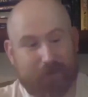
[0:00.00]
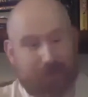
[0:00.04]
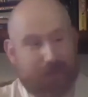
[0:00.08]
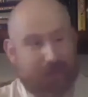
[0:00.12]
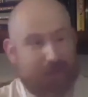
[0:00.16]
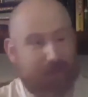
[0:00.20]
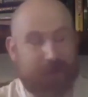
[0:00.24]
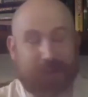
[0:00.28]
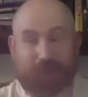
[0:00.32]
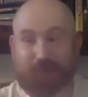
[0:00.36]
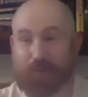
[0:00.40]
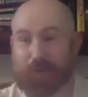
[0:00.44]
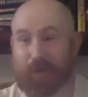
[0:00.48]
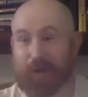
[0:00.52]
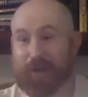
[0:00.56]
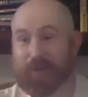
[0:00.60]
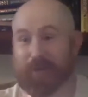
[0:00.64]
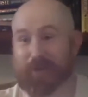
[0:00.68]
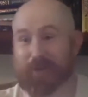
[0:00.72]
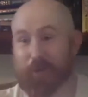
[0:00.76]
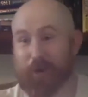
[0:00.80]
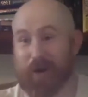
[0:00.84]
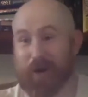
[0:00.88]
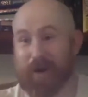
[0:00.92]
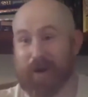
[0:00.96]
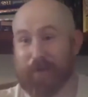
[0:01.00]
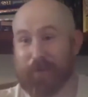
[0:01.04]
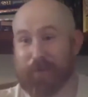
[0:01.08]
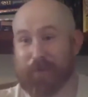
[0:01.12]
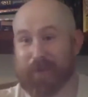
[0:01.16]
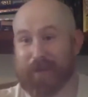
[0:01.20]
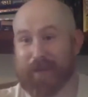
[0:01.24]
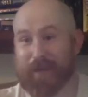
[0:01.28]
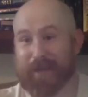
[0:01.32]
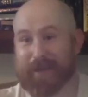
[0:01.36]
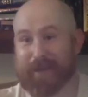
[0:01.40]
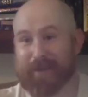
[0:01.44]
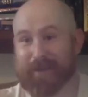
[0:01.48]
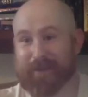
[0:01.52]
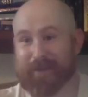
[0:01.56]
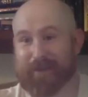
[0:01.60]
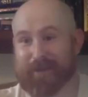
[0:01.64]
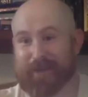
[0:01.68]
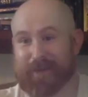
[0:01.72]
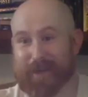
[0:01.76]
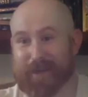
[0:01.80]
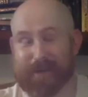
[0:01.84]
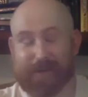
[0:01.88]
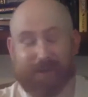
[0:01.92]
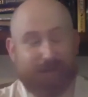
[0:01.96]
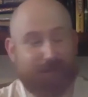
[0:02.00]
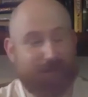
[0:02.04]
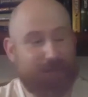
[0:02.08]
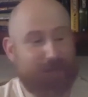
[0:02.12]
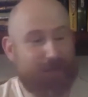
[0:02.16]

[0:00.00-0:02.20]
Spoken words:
I was quite a big kid.